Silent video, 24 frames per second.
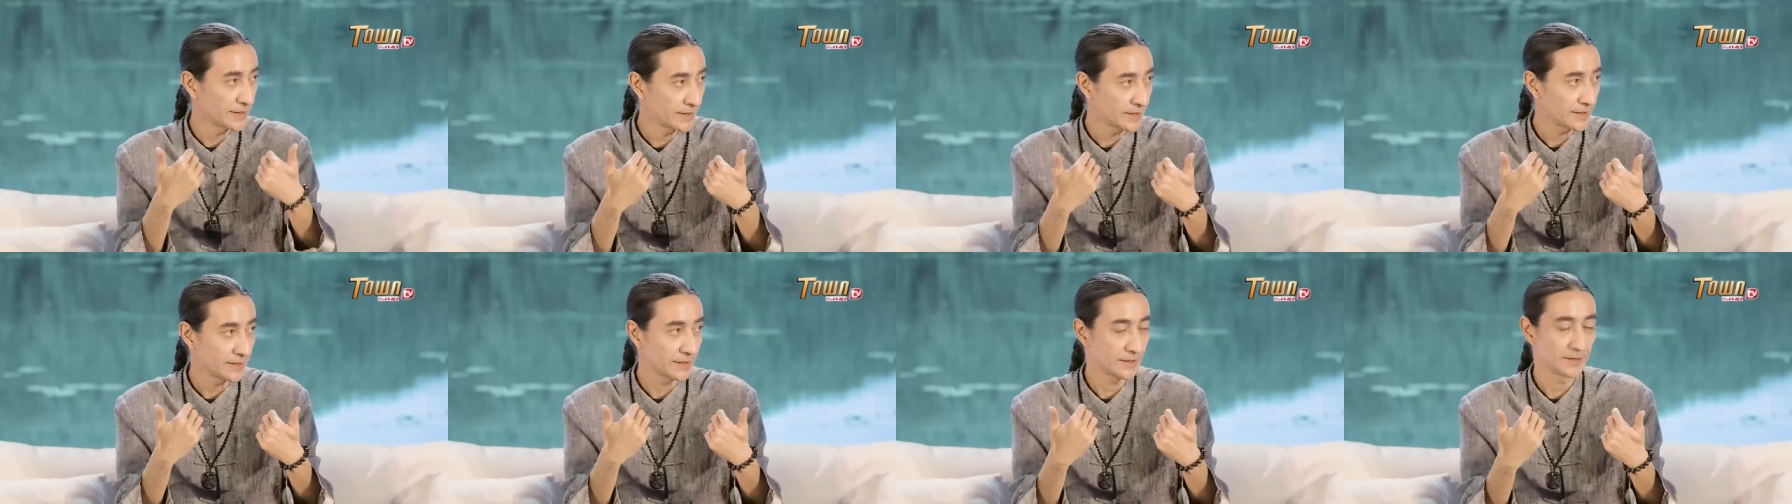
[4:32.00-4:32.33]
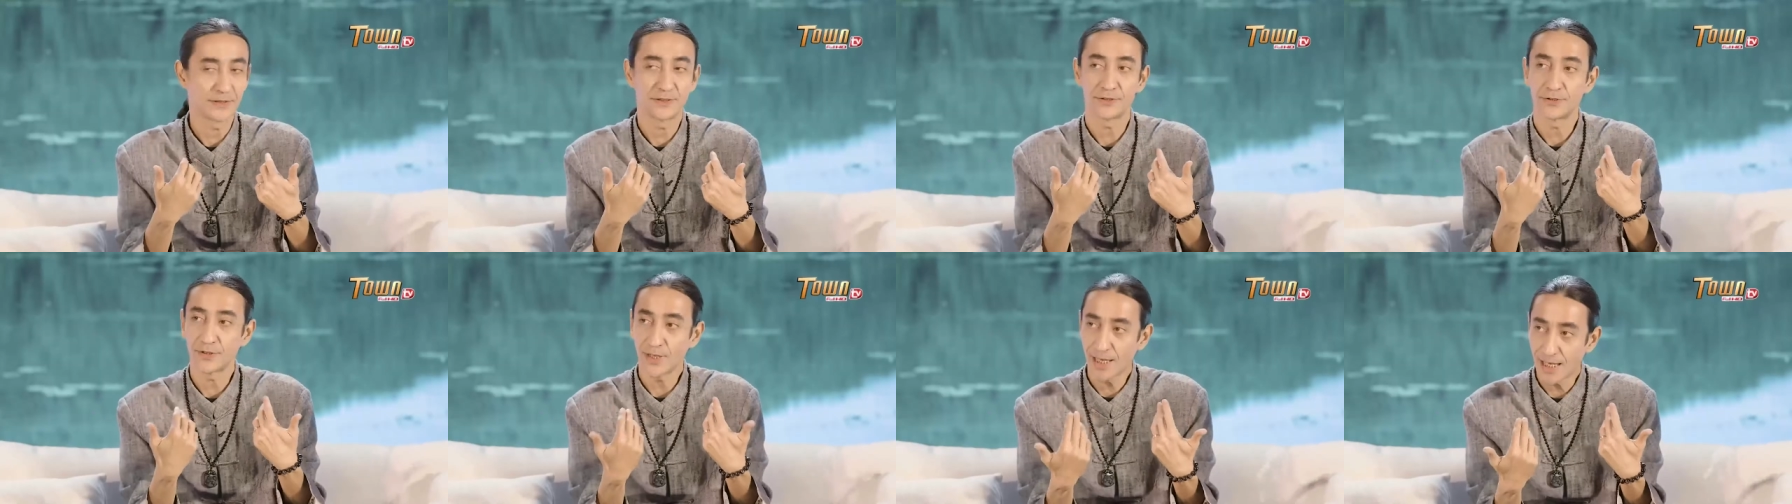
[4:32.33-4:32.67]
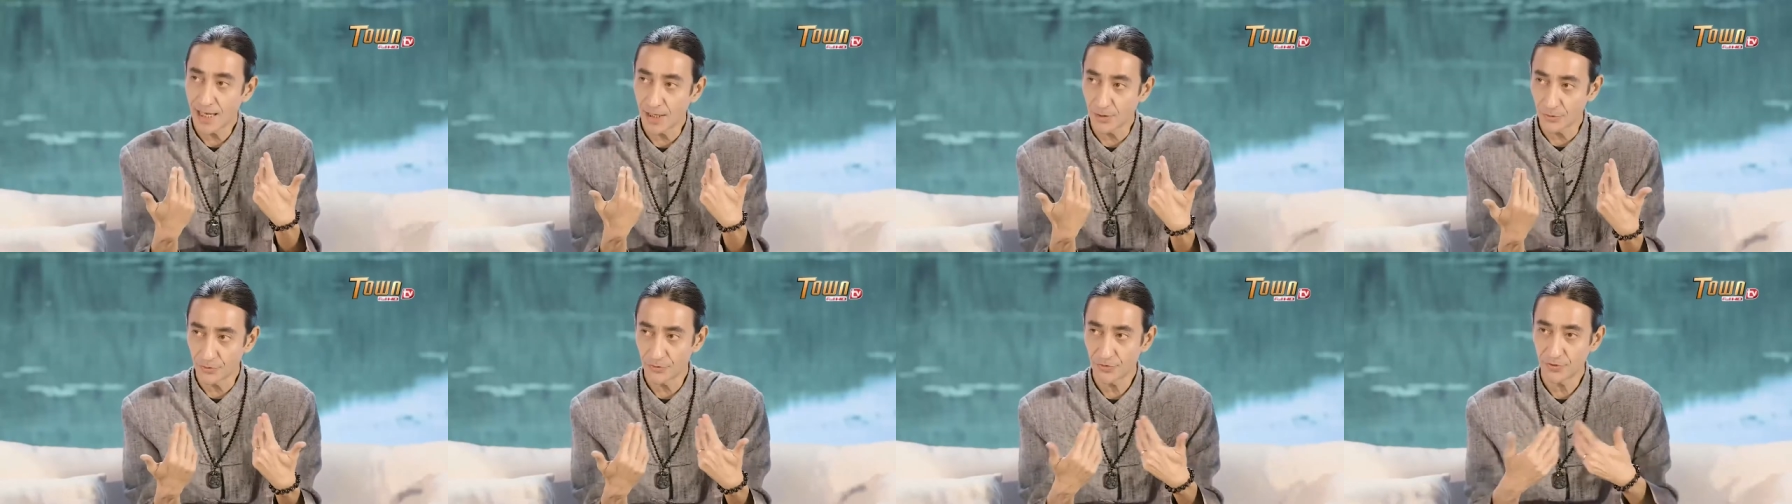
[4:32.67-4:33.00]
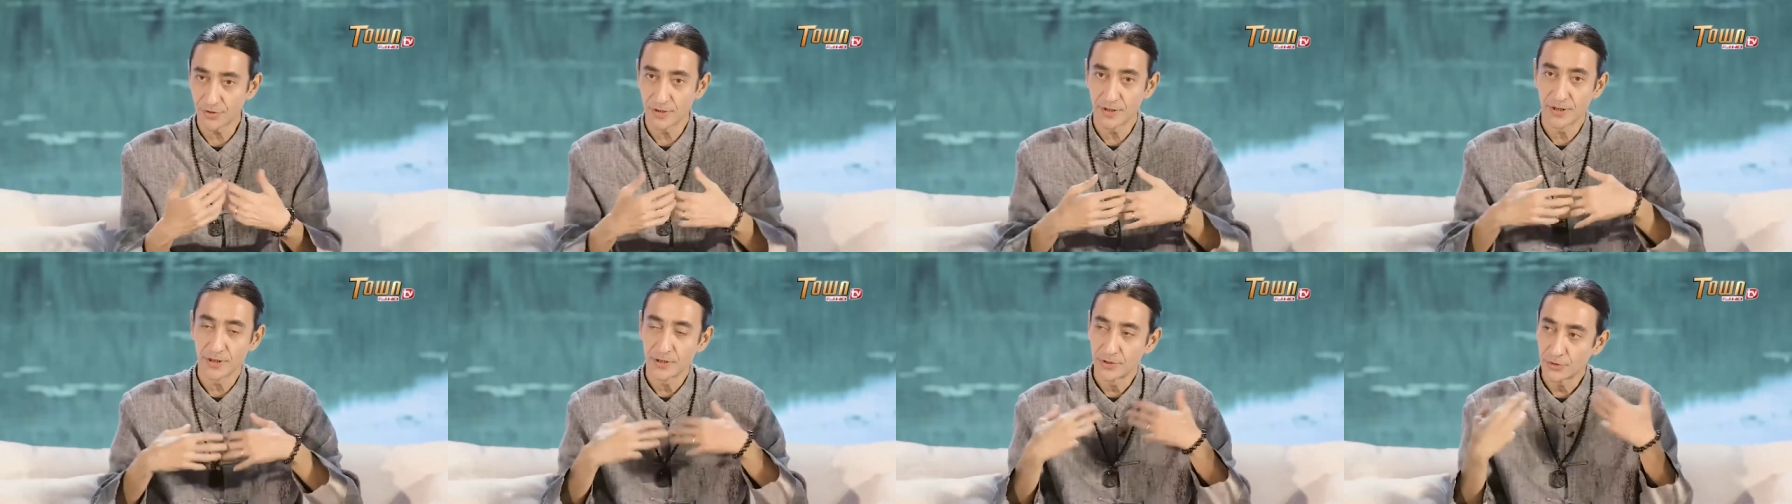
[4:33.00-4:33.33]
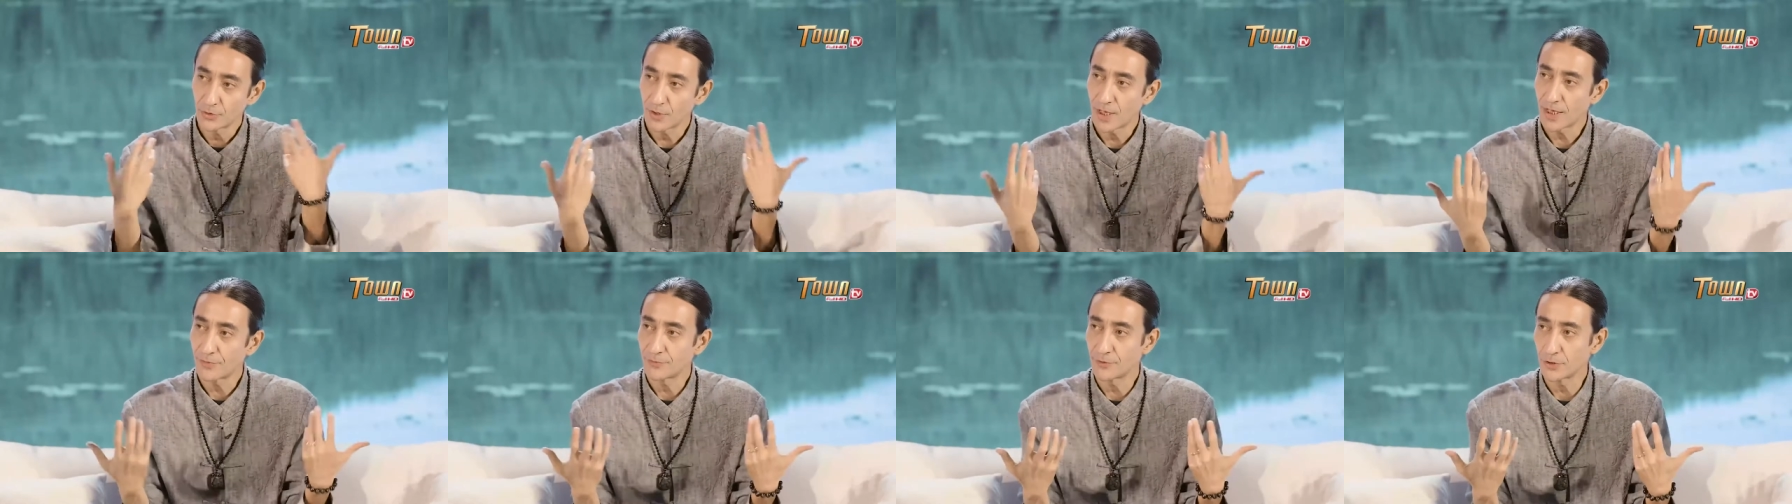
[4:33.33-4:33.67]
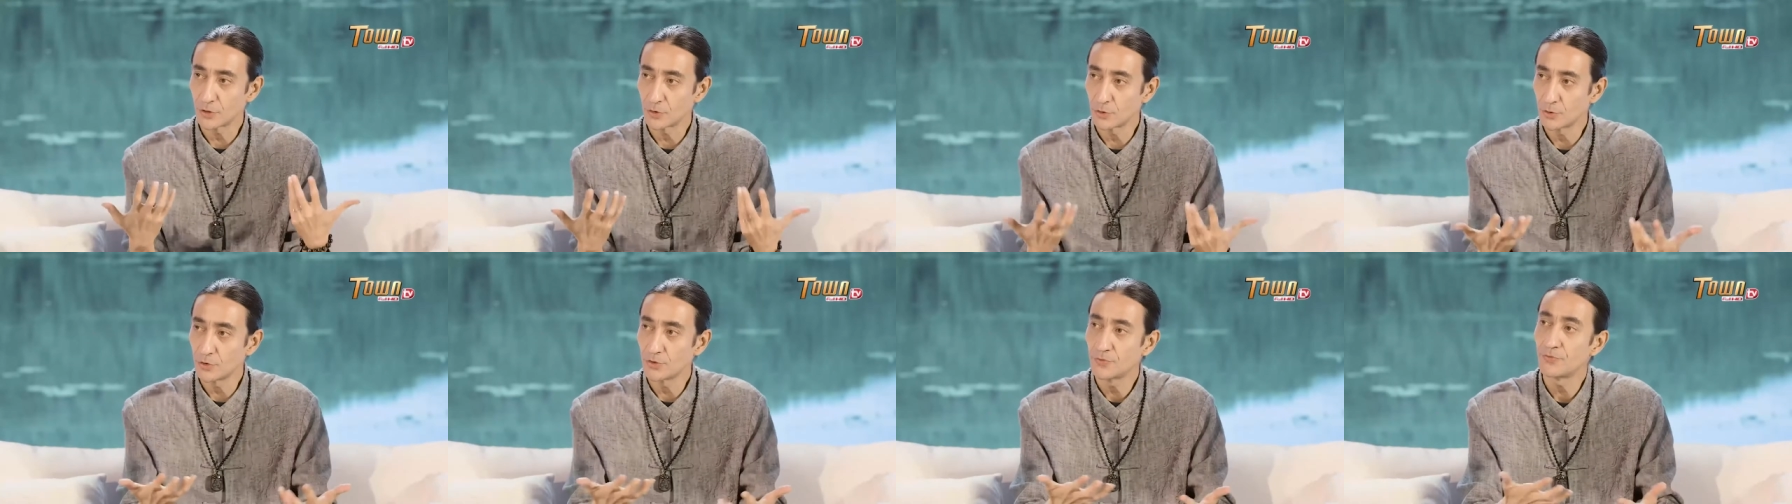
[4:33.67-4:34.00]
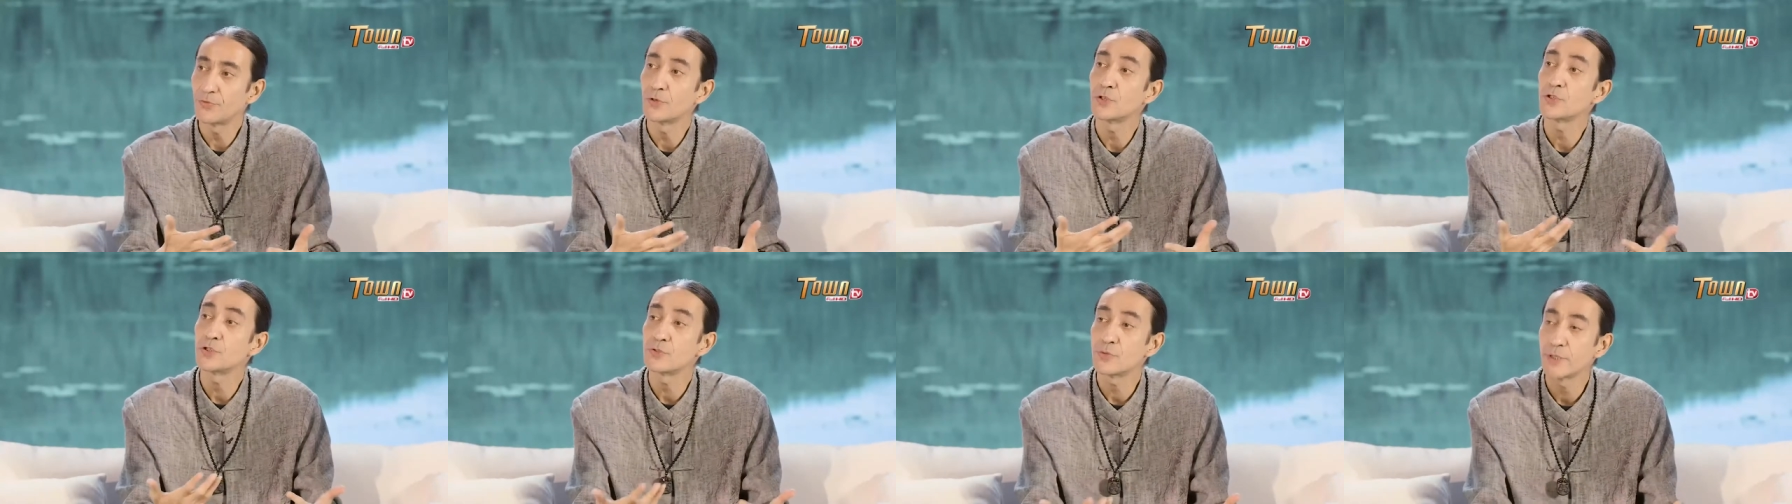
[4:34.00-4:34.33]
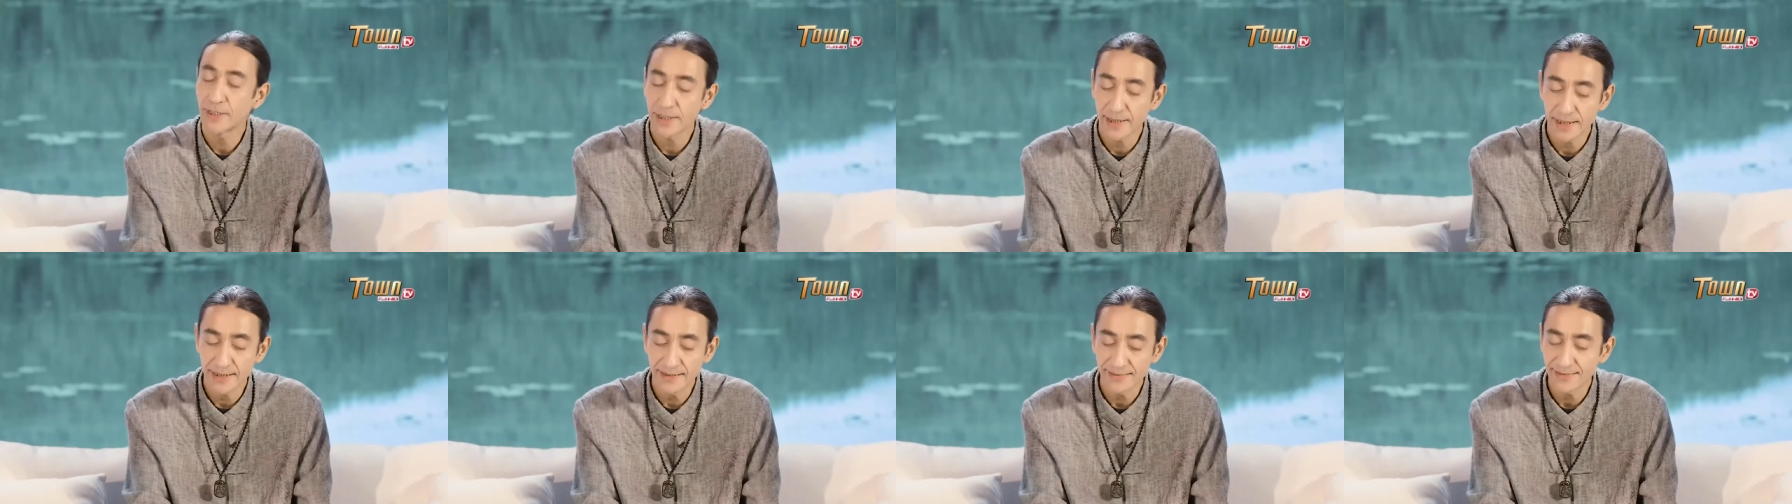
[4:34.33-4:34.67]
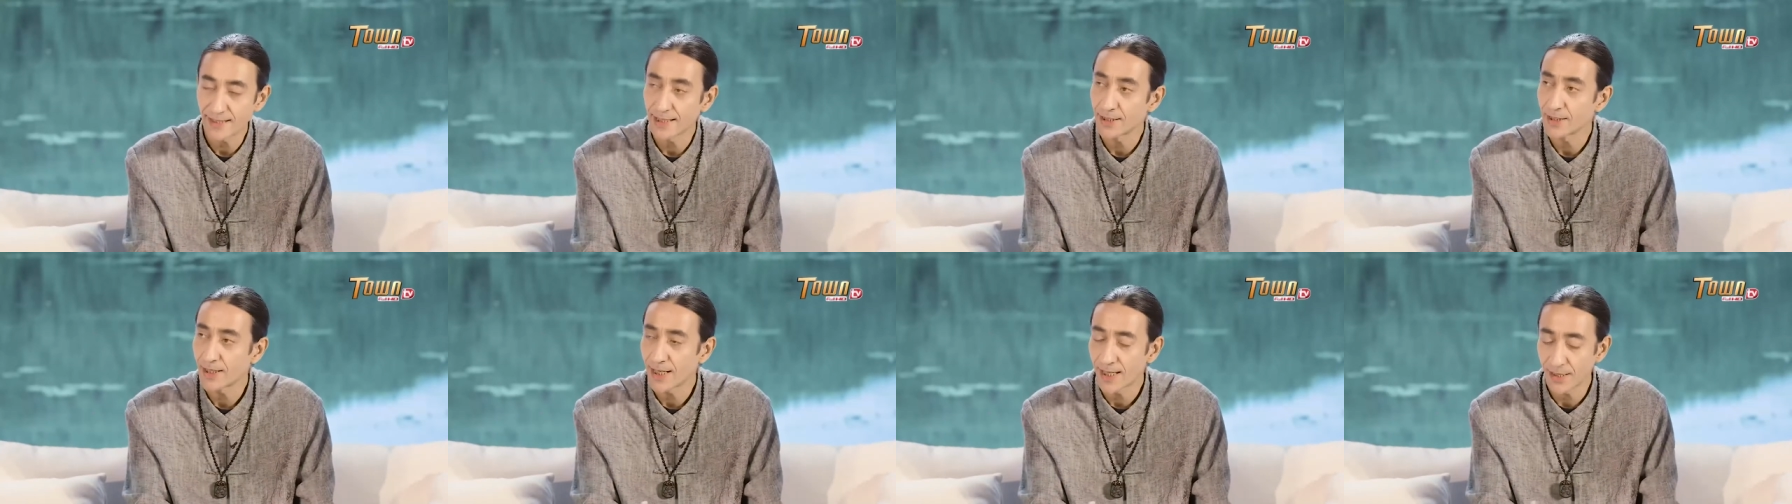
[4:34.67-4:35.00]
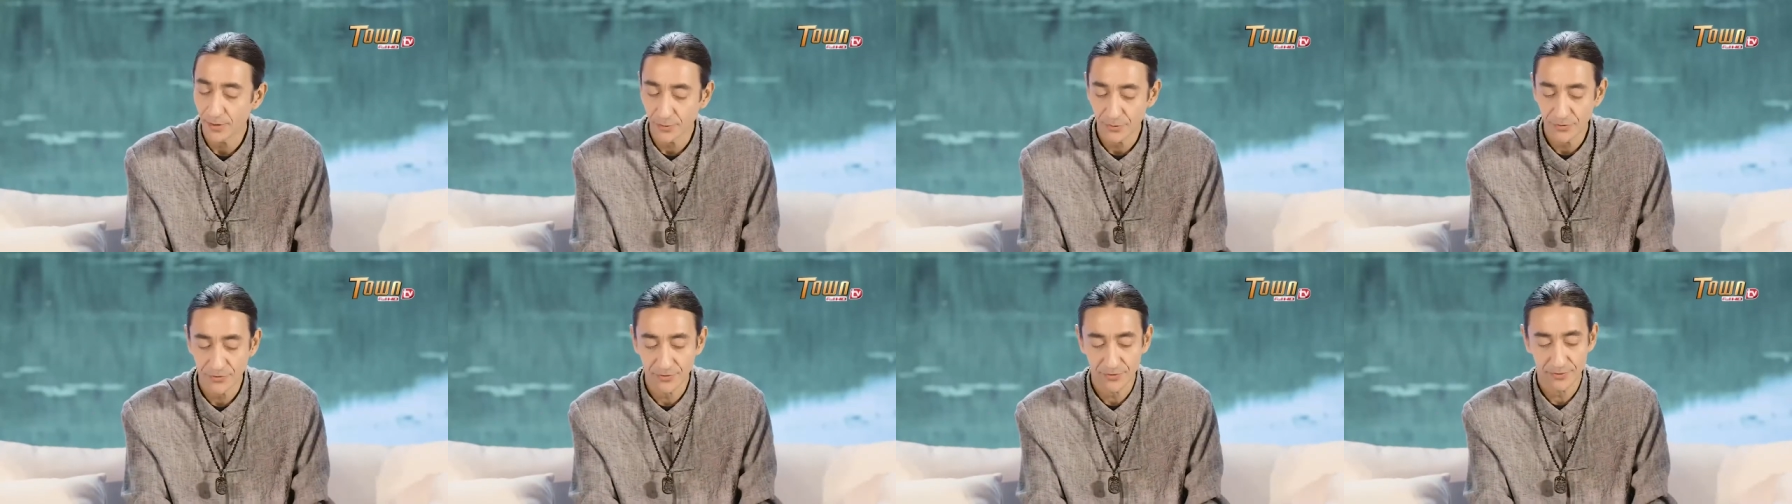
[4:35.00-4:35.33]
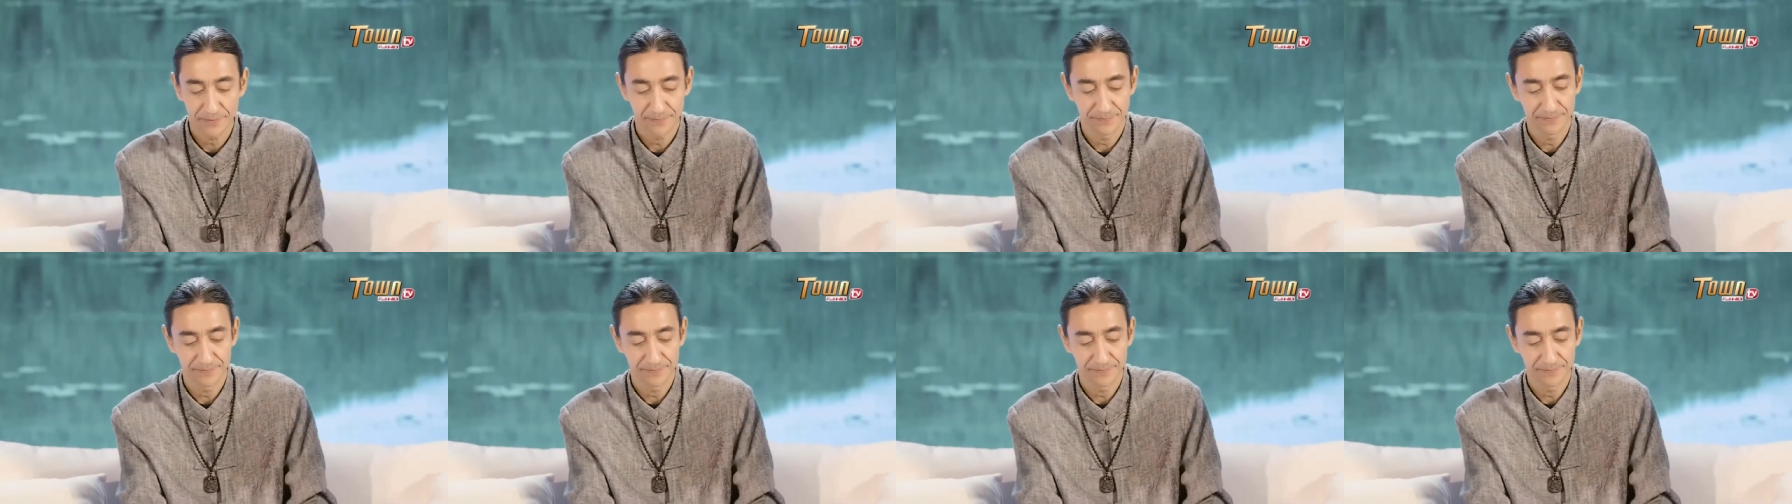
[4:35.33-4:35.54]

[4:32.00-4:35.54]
enter the house to have the good feng shui inside the house.